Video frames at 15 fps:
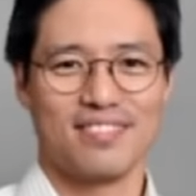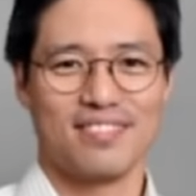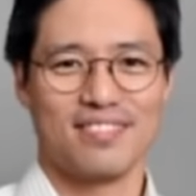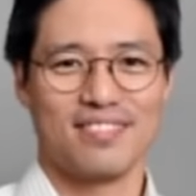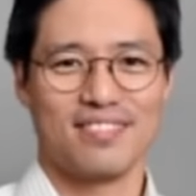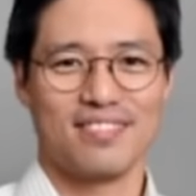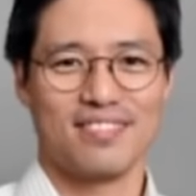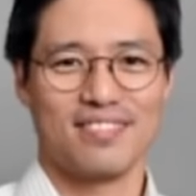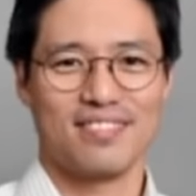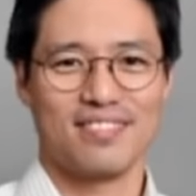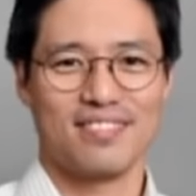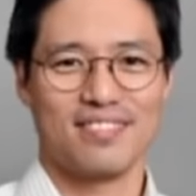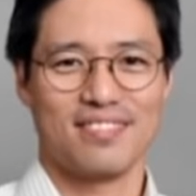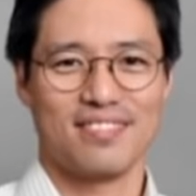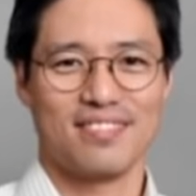
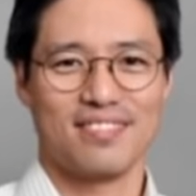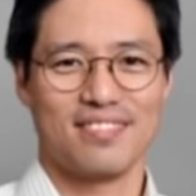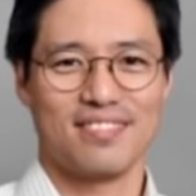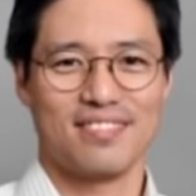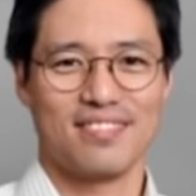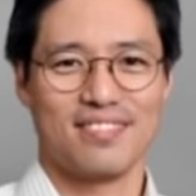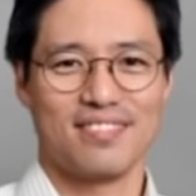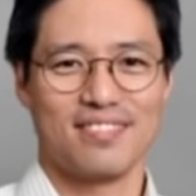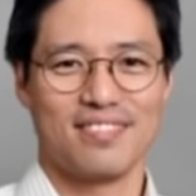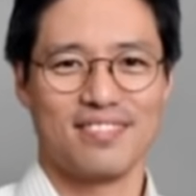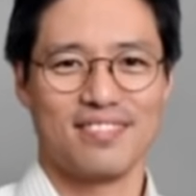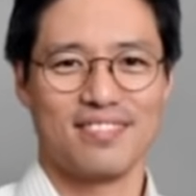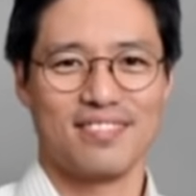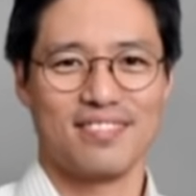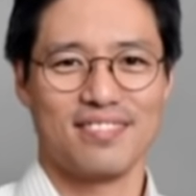
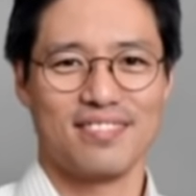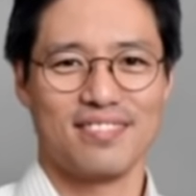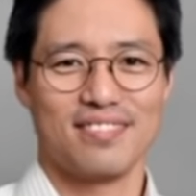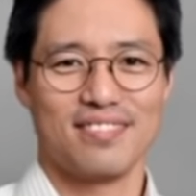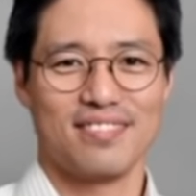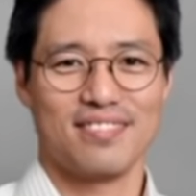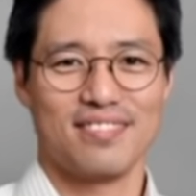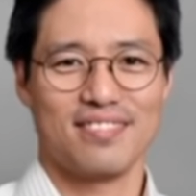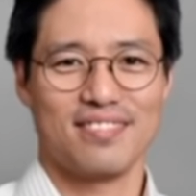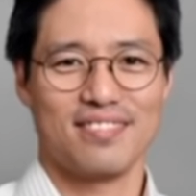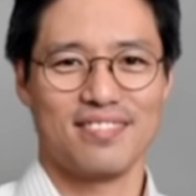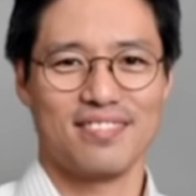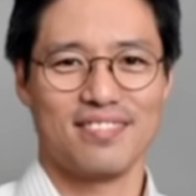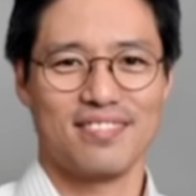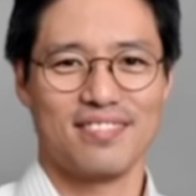
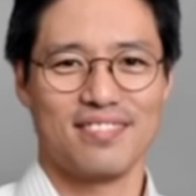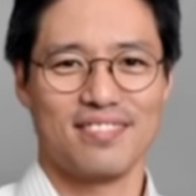(silent)